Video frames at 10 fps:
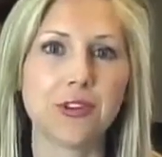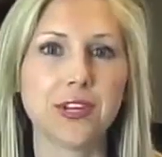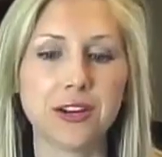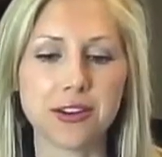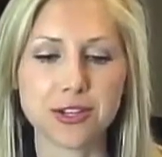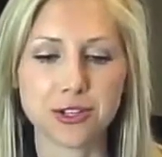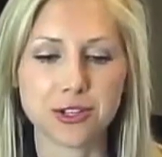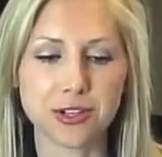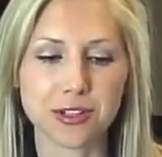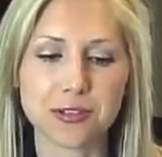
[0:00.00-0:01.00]
culinary
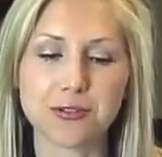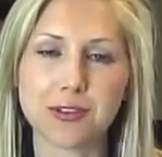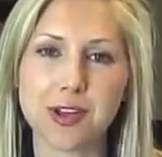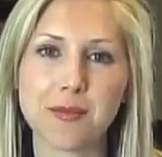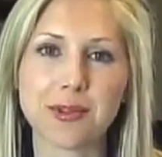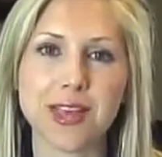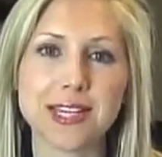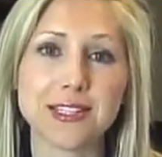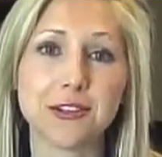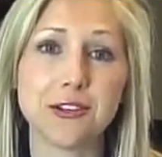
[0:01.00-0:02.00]
instructor from
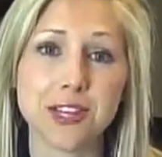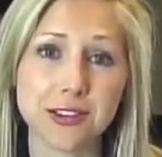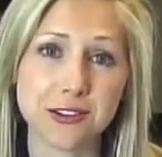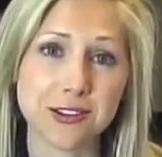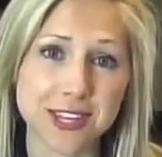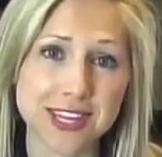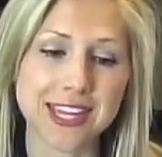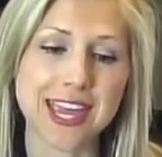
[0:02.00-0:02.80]
Classic Cooking